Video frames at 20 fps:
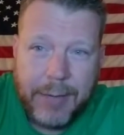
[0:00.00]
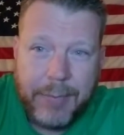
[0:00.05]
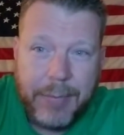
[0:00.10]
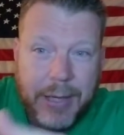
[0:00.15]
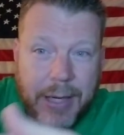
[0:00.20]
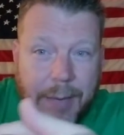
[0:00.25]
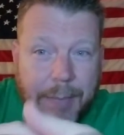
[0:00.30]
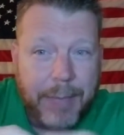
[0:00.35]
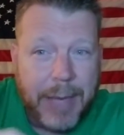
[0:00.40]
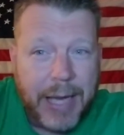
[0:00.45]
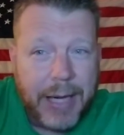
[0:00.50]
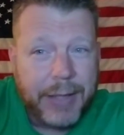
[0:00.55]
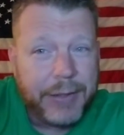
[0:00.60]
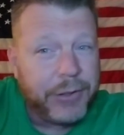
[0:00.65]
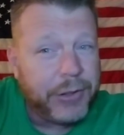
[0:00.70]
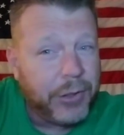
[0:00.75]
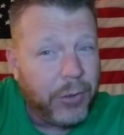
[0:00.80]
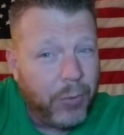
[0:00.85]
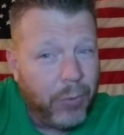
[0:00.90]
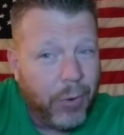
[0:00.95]
but I
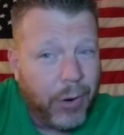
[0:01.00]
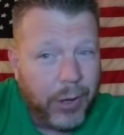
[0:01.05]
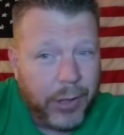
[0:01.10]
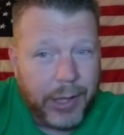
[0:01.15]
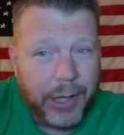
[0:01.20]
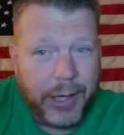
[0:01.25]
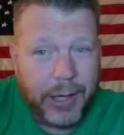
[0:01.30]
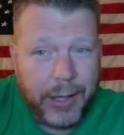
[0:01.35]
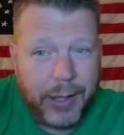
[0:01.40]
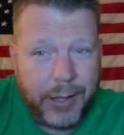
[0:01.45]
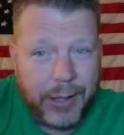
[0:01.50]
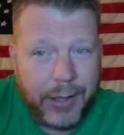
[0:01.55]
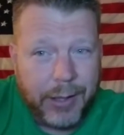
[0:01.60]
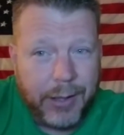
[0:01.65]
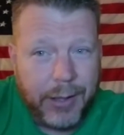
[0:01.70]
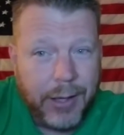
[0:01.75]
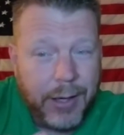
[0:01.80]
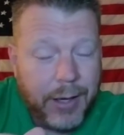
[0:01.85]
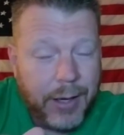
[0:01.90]
managed to work in